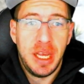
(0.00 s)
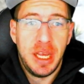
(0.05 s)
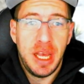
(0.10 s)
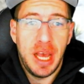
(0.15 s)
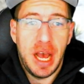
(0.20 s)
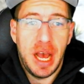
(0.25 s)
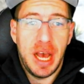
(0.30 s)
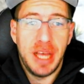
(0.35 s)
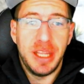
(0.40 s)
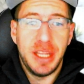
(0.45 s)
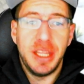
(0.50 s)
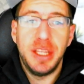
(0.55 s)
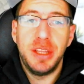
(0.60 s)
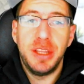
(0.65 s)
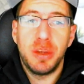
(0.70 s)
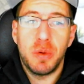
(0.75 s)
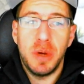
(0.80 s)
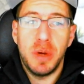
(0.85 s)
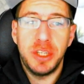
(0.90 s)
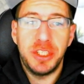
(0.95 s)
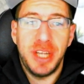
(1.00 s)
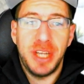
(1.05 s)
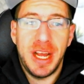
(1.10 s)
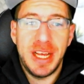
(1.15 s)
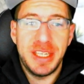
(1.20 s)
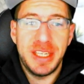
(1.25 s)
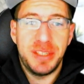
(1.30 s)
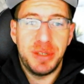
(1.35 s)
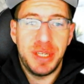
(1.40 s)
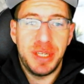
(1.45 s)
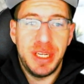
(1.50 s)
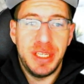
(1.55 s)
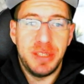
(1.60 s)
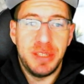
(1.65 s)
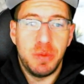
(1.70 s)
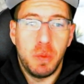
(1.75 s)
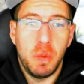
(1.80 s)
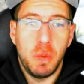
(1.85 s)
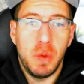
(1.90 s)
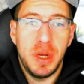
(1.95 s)
the question asked
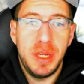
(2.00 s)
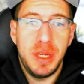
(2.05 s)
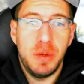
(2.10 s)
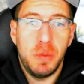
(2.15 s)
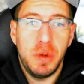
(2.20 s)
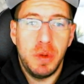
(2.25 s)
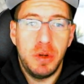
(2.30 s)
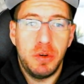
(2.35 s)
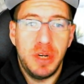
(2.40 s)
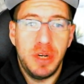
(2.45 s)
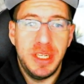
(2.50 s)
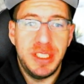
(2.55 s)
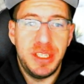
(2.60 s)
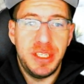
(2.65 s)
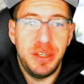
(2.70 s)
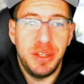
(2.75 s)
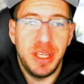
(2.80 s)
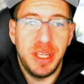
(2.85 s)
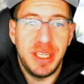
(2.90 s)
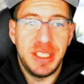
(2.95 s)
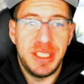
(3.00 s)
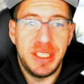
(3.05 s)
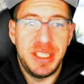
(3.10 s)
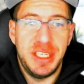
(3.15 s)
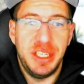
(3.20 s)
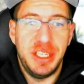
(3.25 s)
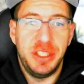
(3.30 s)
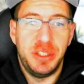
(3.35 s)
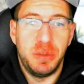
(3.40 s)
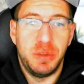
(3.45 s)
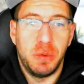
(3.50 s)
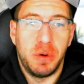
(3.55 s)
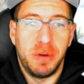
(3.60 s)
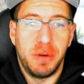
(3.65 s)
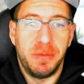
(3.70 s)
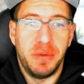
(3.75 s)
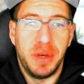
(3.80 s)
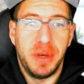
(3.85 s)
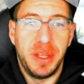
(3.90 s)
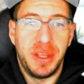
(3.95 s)
is what race do you like to see
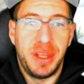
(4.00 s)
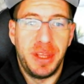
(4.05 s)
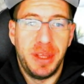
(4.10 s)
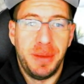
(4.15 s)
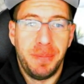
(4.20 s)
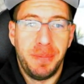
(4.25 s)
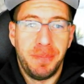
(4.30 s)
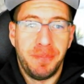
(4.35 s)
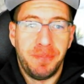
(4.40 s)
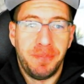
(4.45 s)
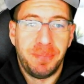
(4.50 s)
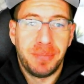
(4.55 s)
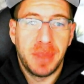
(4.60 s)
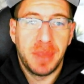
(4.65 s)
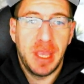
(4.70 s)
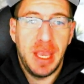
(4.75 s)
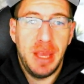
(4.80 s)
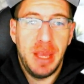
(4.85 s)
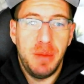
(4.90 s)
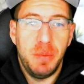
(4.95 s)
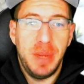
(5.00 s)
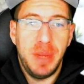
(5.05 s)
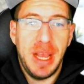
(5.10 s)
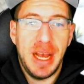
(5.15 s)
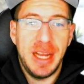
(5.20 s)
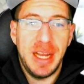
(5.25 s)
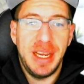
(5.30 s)
dwarf with? And we had